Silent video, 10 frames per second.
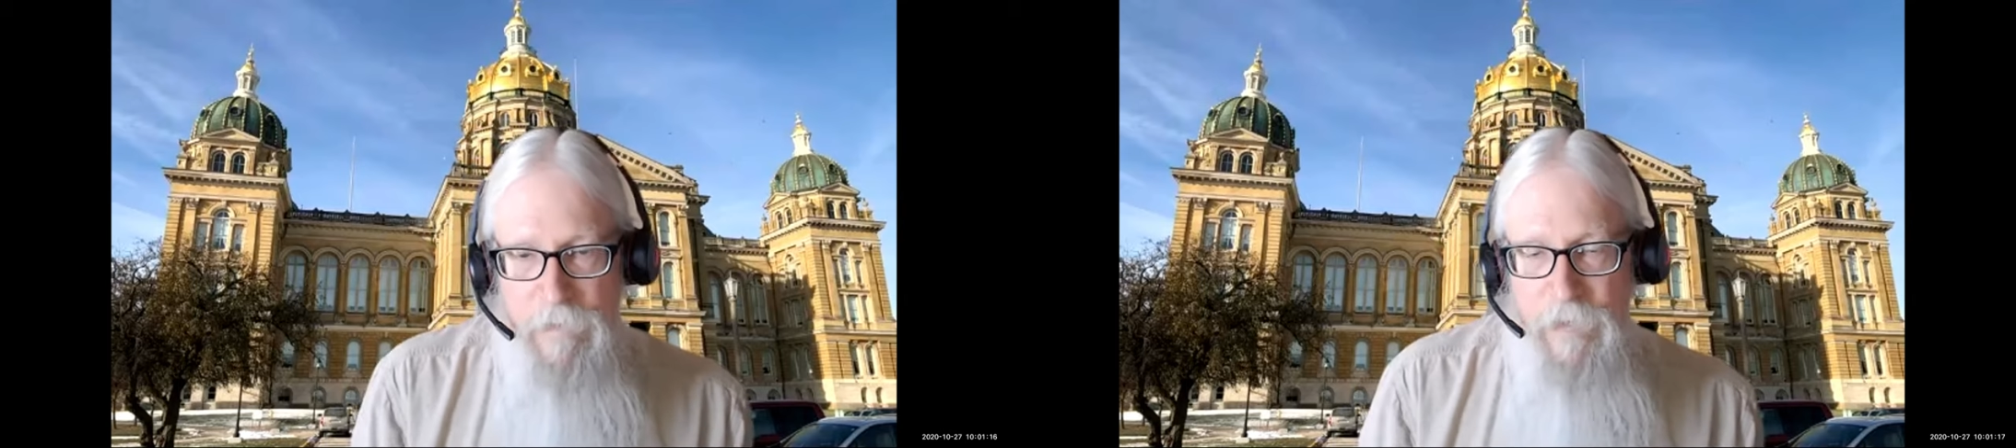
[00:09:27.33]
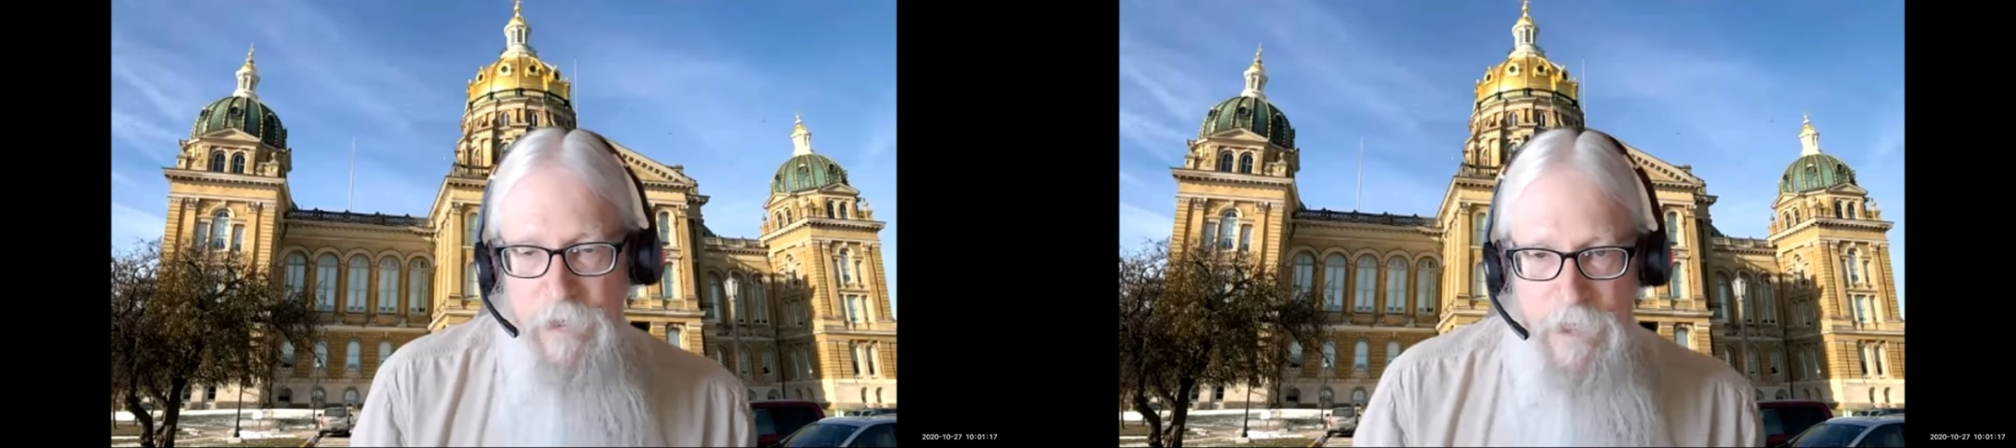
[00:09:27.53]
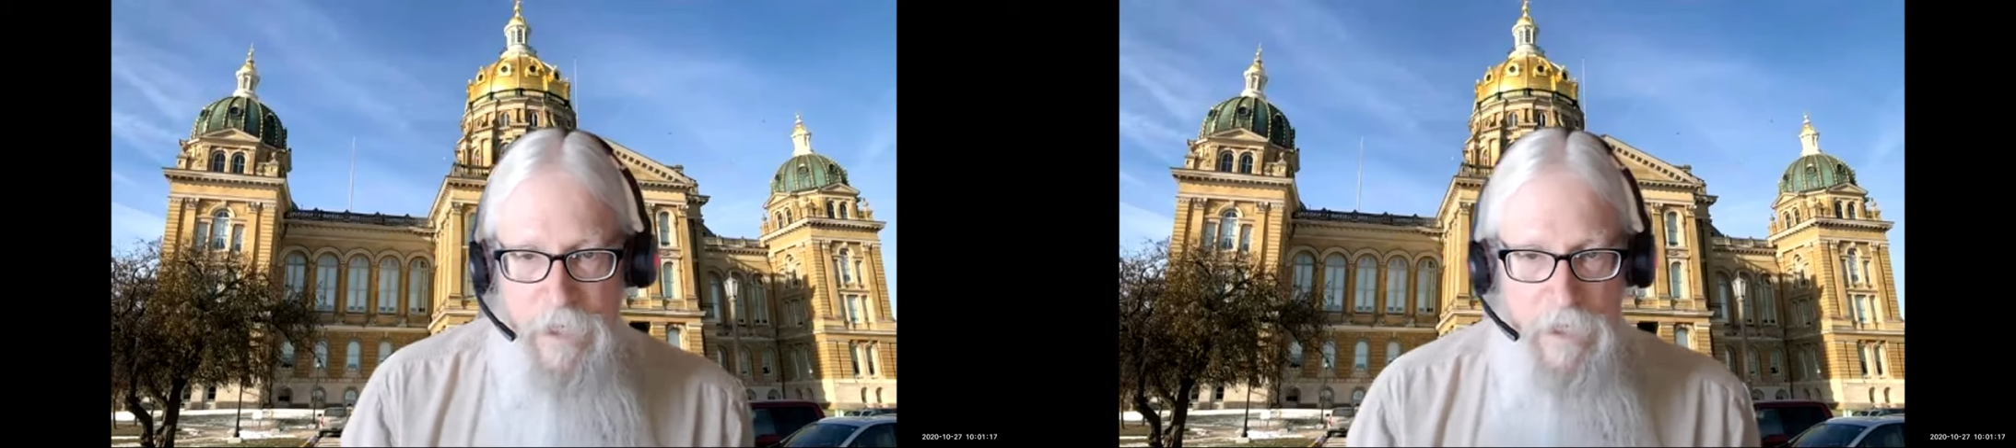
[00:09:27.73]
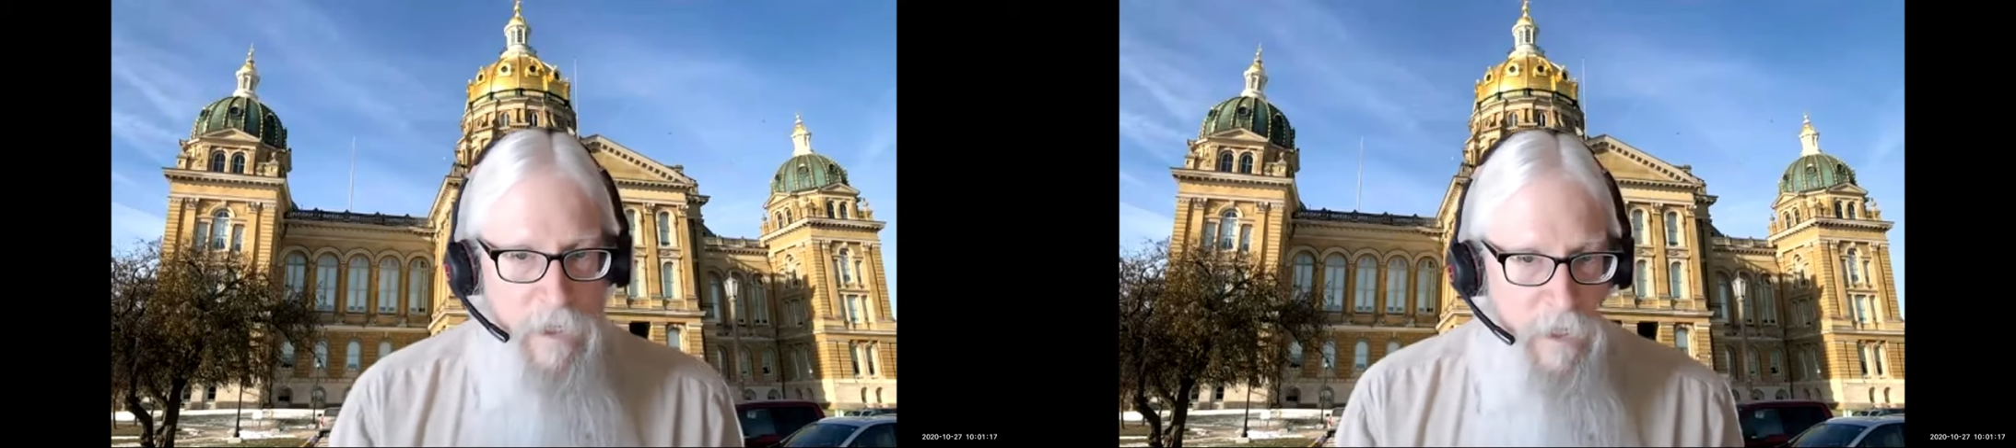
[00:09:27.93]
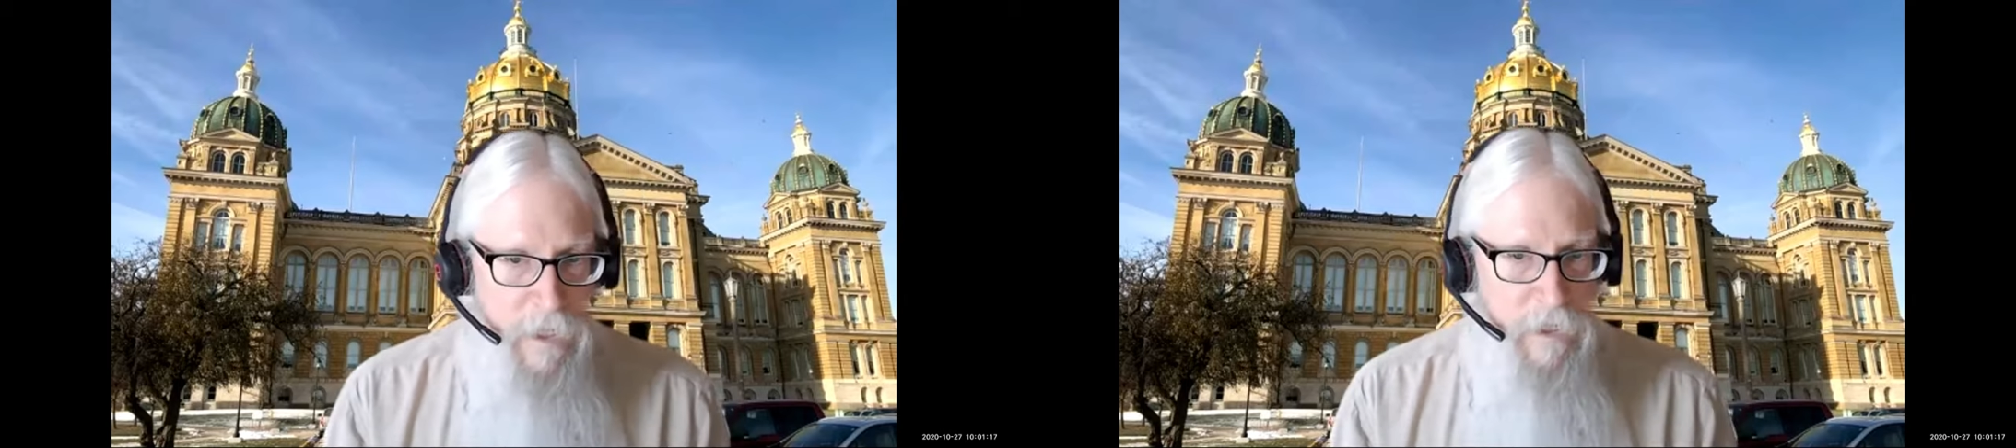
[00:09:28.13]
presented to
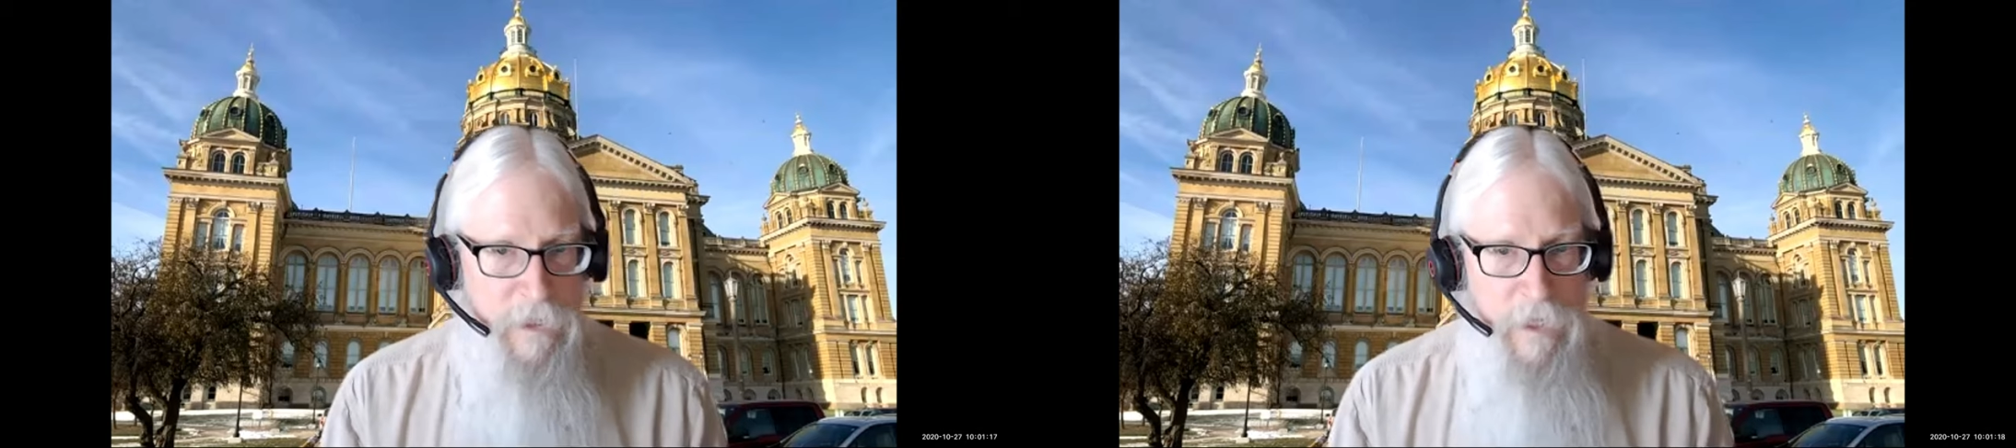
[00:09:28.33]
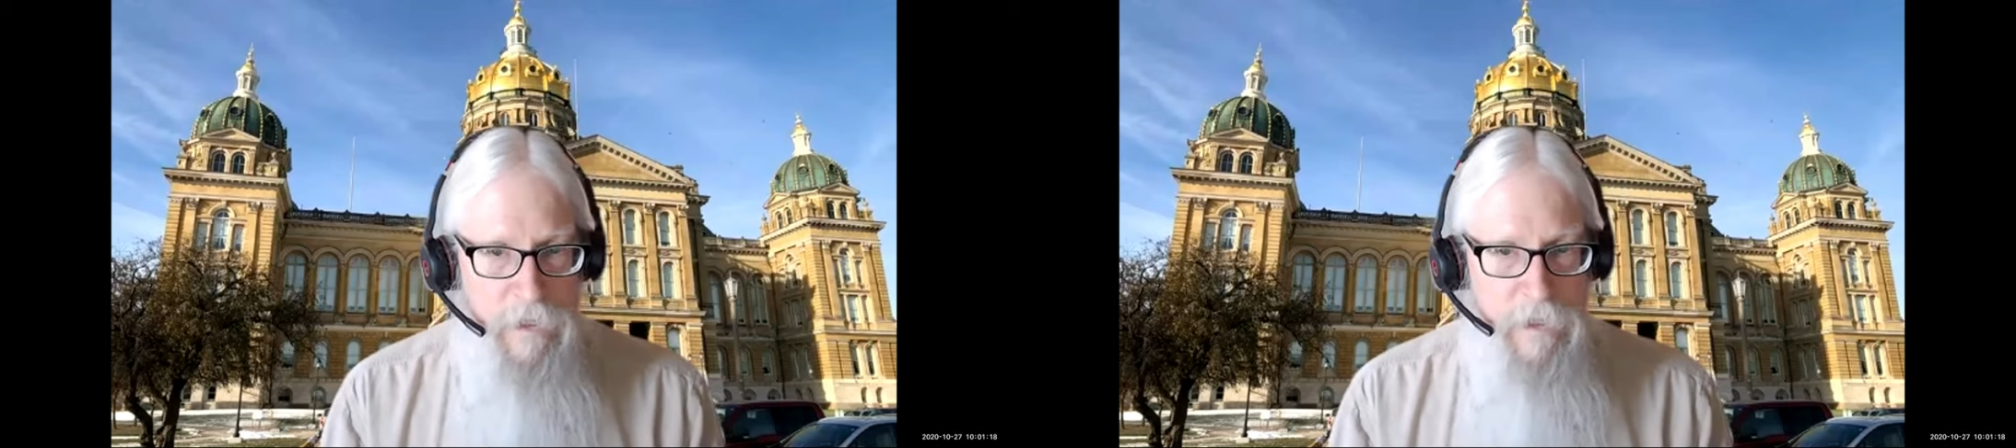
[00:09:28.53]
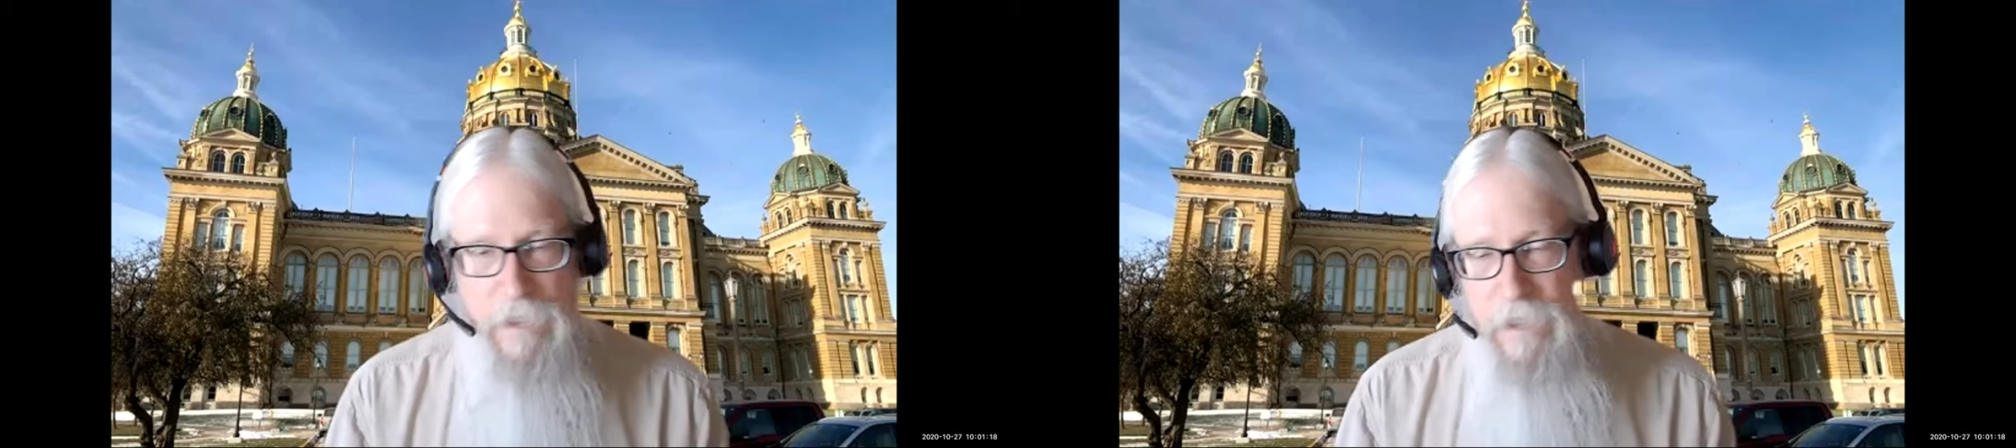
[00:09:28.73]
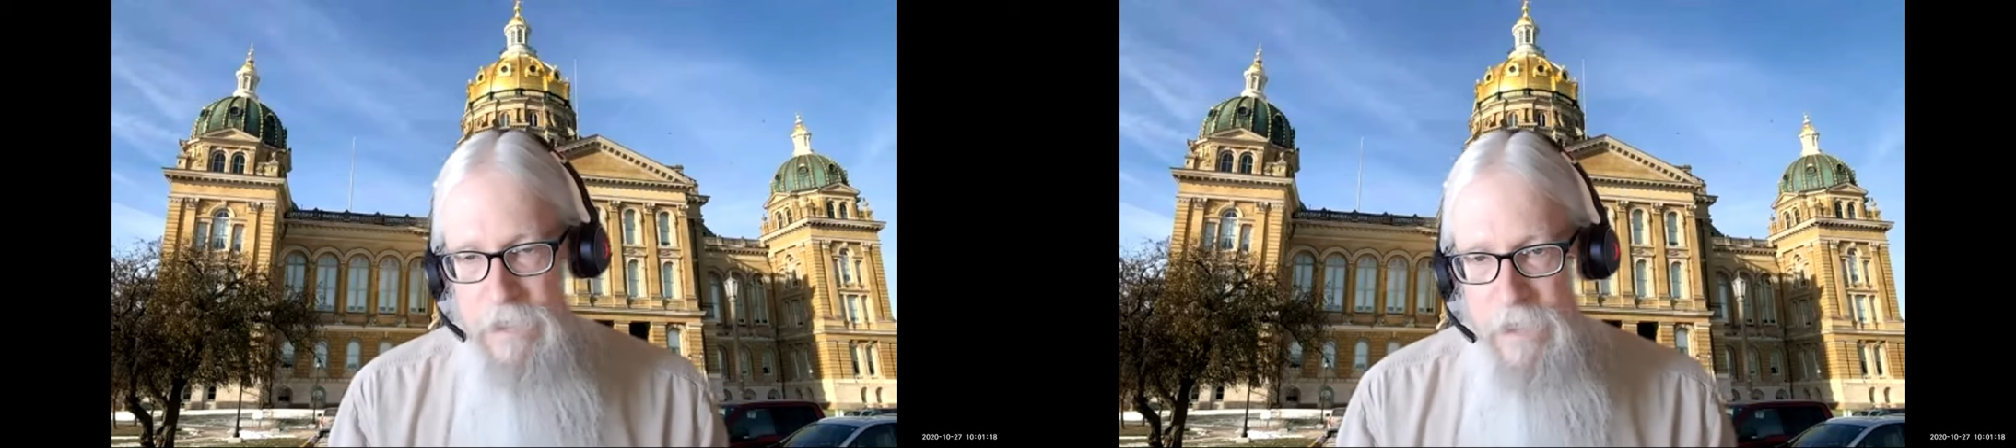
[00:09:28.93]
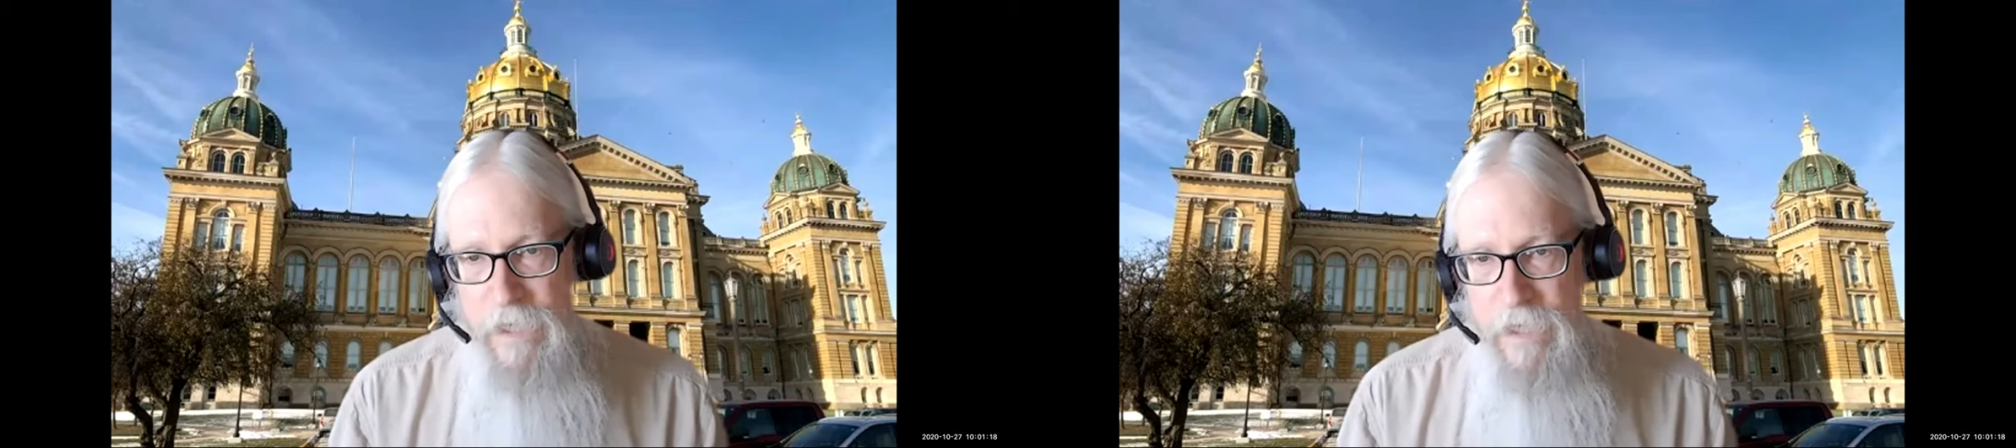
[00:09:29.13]
legislators and
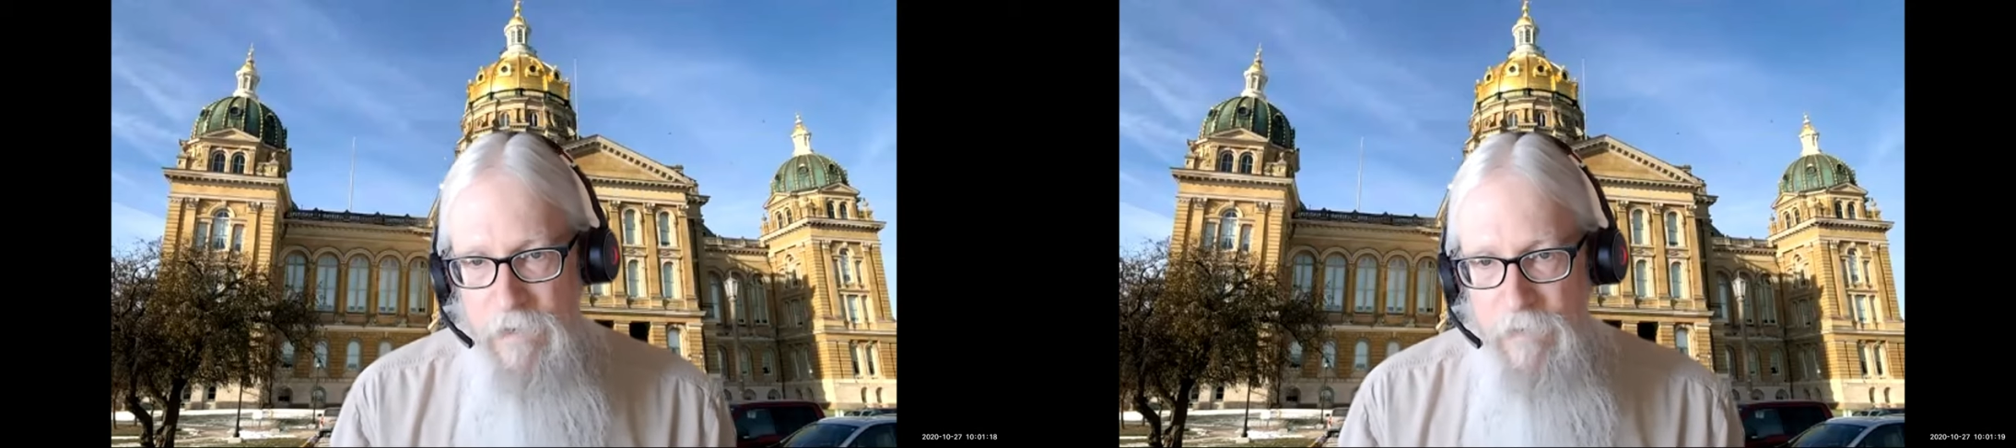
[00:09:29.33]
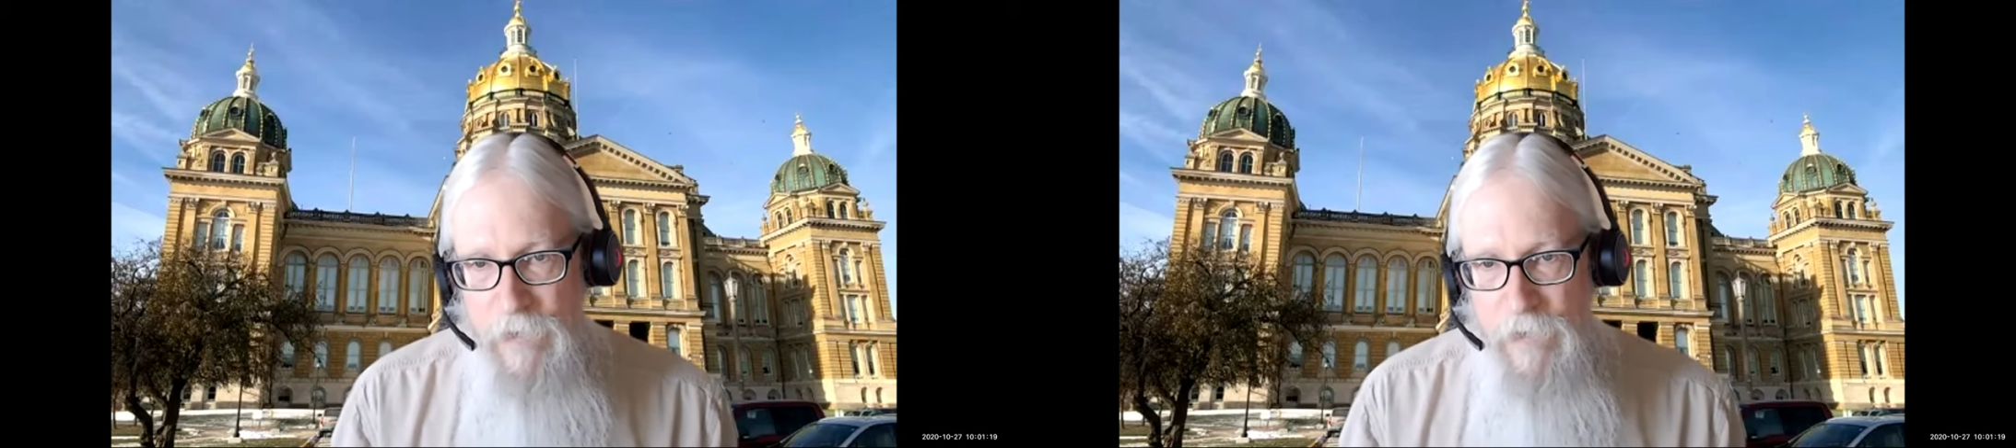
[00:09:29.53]
executive